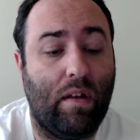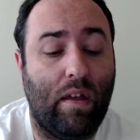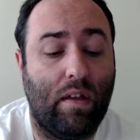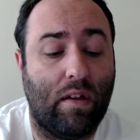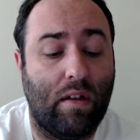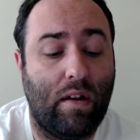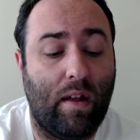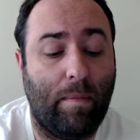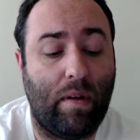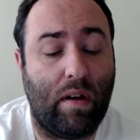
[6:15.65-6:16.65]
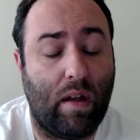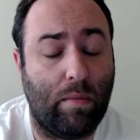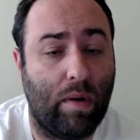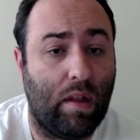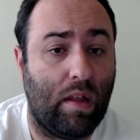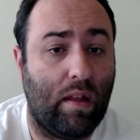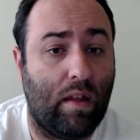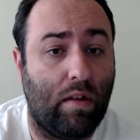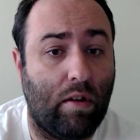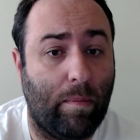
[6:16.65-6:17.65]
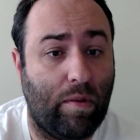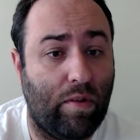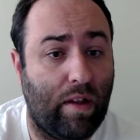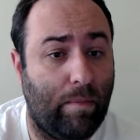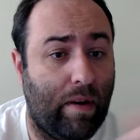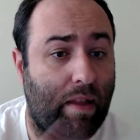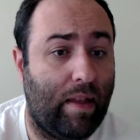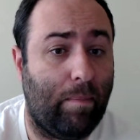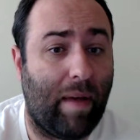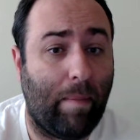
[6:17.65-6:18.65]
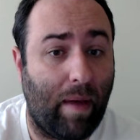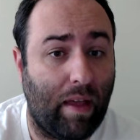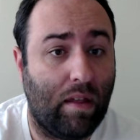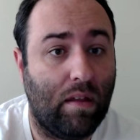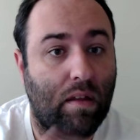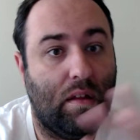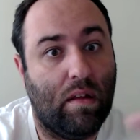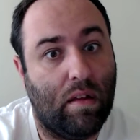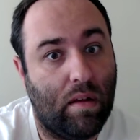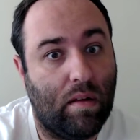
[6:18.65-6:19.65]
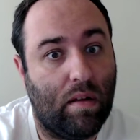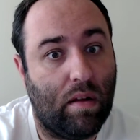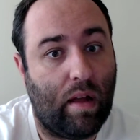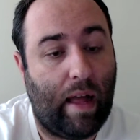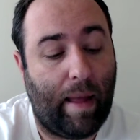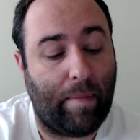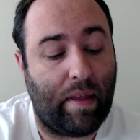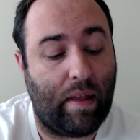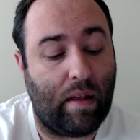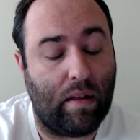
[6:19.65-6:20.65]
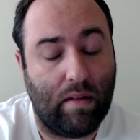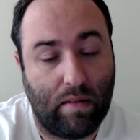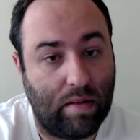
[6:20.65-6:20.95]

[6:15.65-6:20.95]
okay, you're good now, but you're not really, and you're going to betray him in the end, bye-bye. I mean,